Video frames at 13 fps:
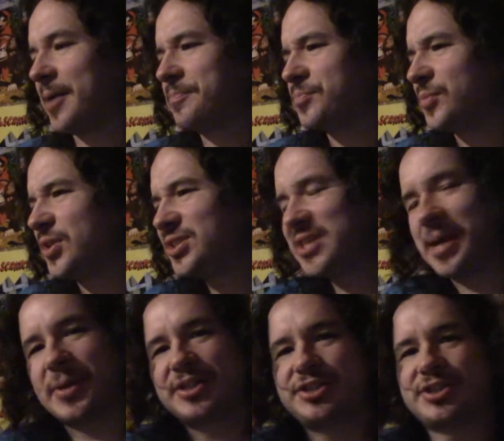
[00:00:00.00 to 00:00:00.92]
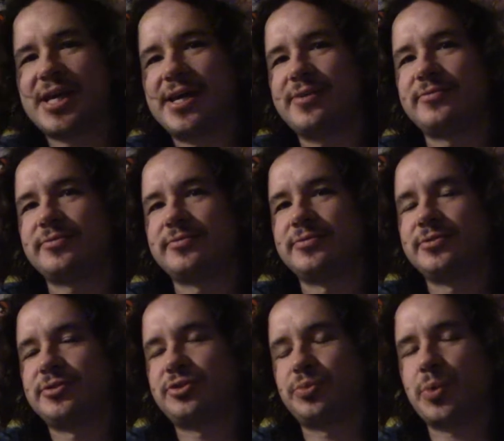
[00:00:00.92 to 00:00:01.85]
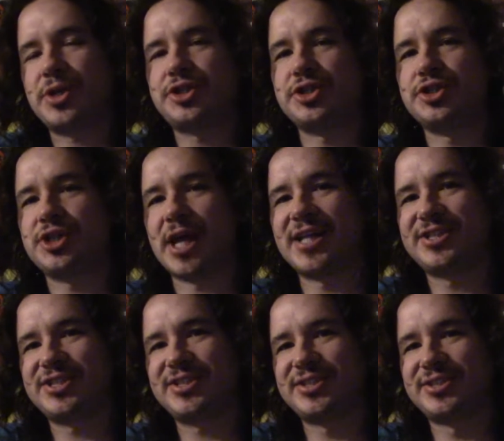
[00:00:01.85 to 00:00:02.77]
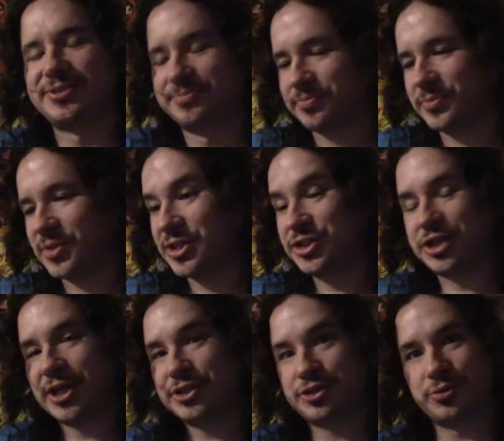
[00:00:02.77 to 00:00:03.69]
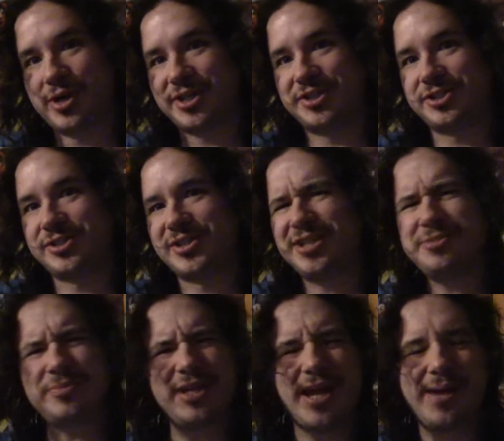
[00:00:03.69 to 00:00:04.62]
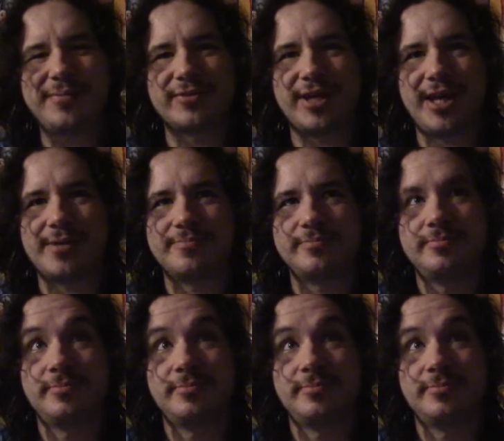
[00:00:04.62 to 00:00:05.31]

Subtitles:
This time I just have Switch and Genesis. Genesis Switch. That should be the name of the game.